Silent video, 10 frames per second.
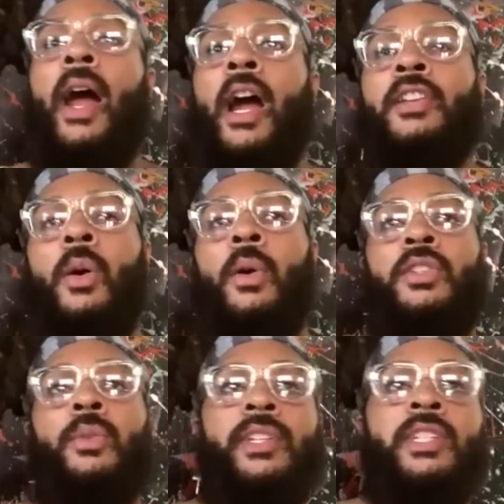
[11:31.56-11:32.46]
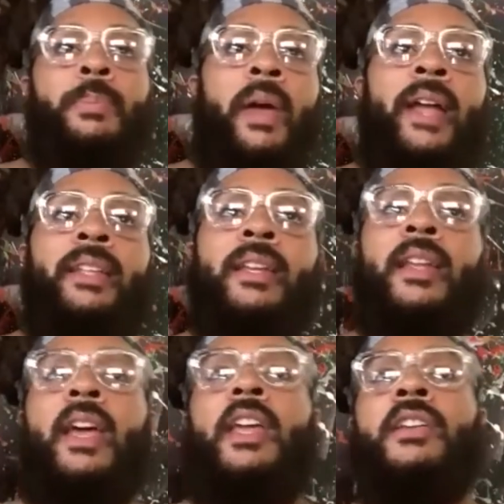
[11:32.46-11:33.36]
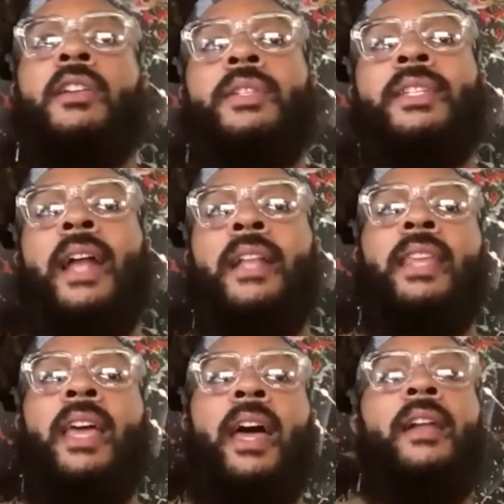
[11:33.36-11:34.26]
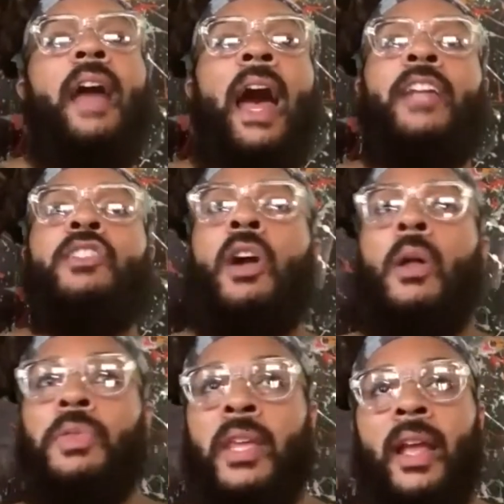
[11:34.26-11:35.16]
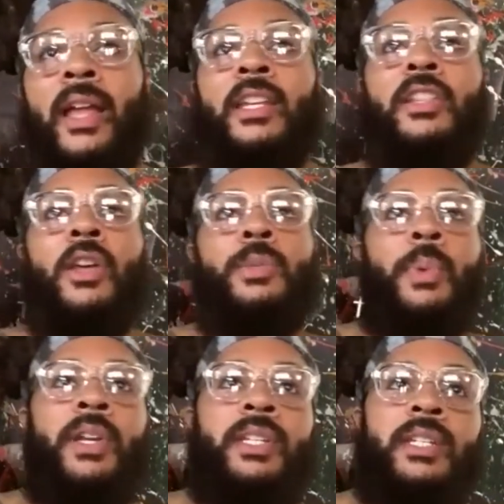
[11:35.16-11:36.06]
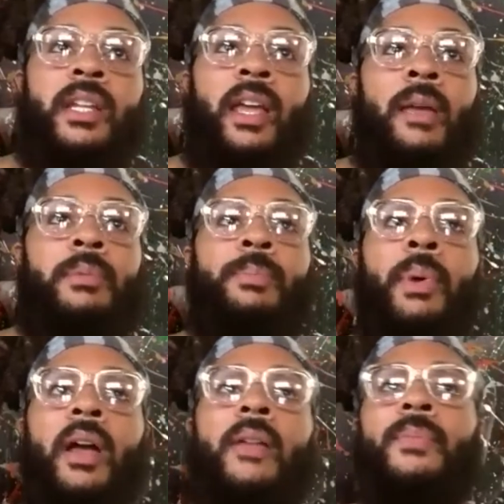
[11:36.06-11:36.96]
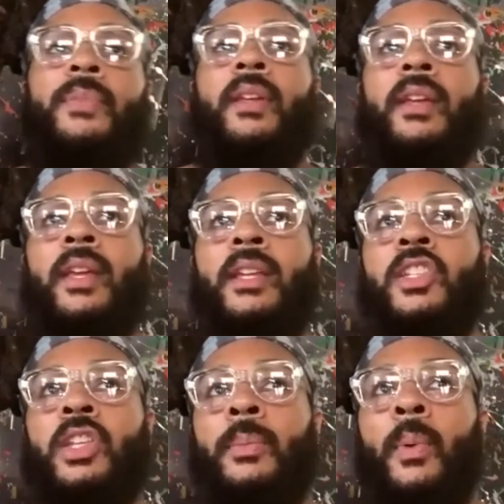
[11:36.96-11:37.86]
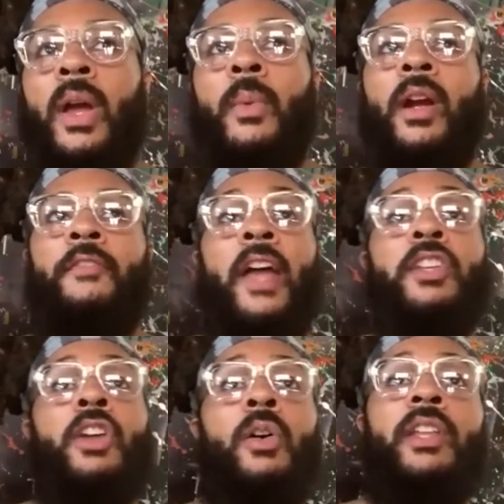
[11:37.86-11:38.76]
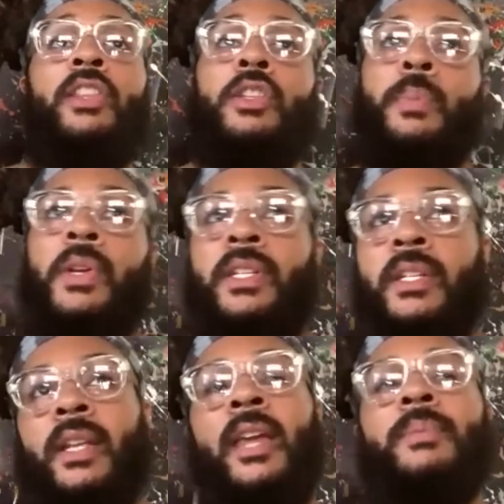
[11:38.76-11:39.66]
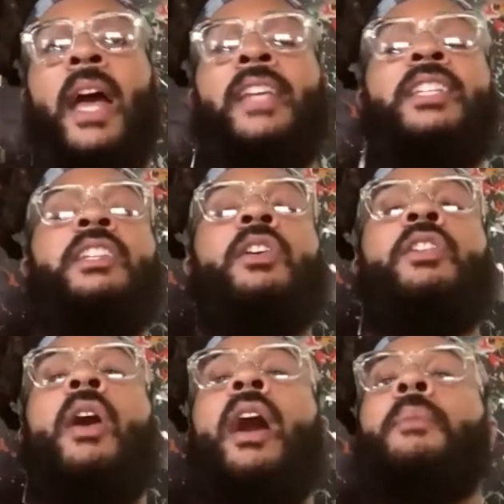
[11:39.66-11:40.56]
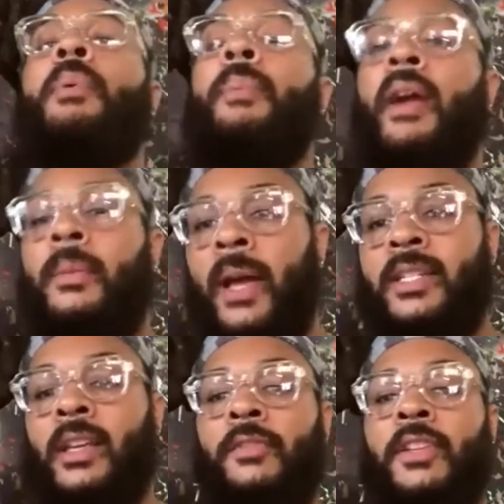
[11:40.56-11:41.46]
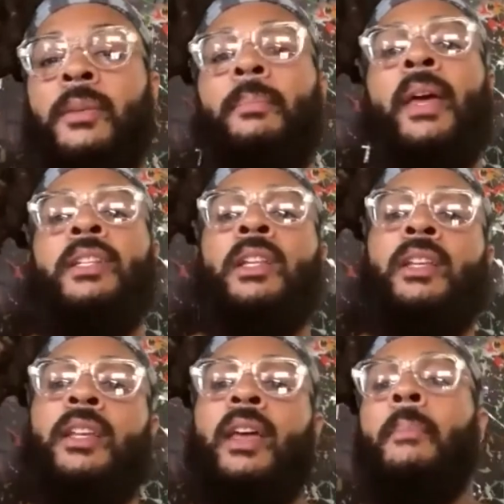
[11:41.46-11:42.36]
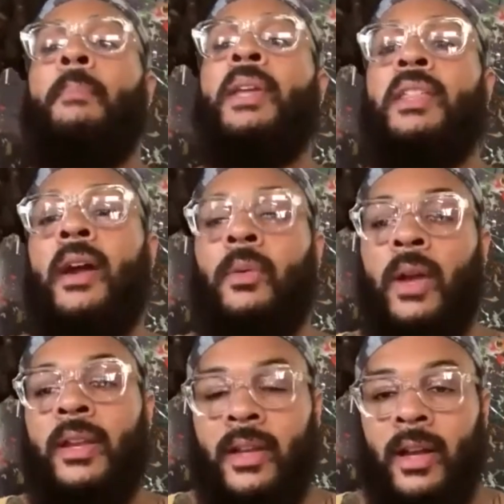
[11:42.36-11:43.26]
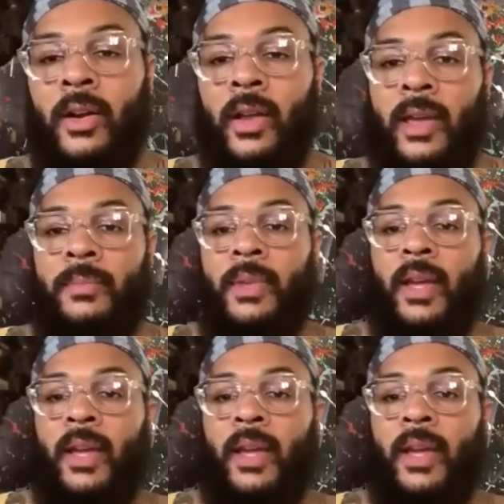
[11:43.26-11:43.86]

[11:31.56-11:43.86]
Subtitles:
I know what to expect. And, it's not that I don't think I need those preseason games, but it's to the point where if I don't get those preseason games, I still know how to prepare myself and to mentally be there ready to go game day.